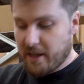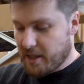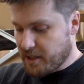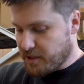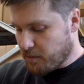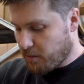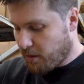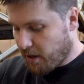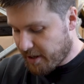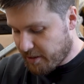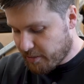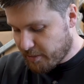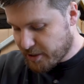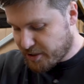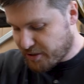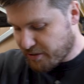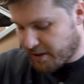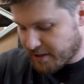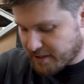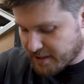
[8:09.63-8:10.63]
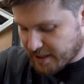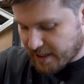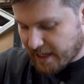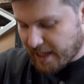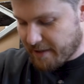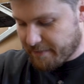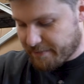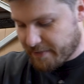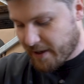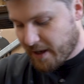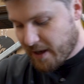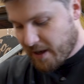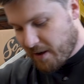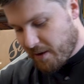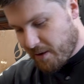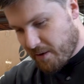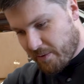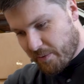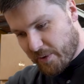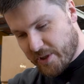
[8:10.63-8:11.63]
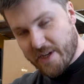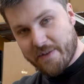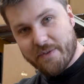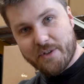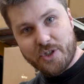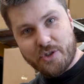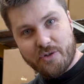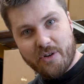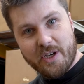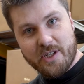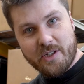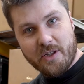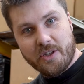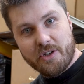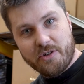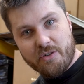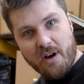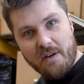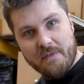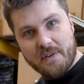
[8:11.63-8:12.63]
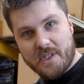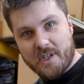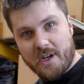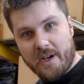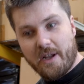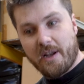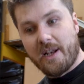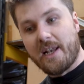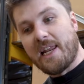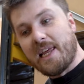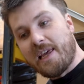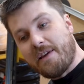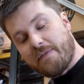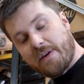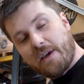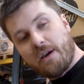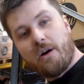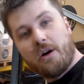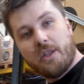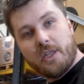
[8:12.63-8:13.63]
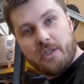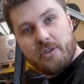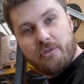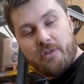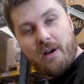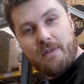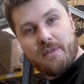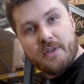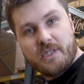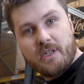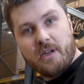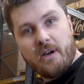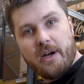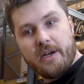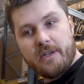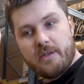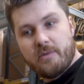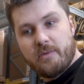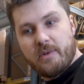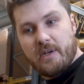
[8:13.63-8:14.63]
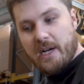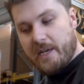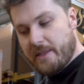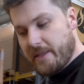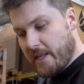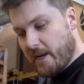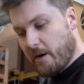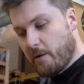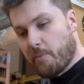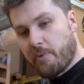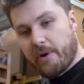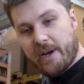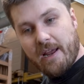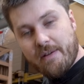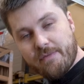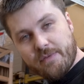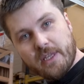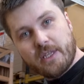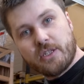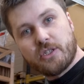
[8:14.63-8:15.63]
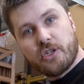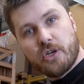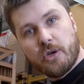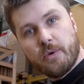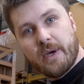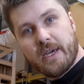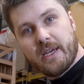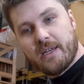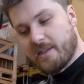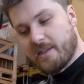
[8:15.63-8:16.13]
So I always try to leave whichever strut is on the driver's side, I leave it on the driver's side, and then I'll bring everything to it,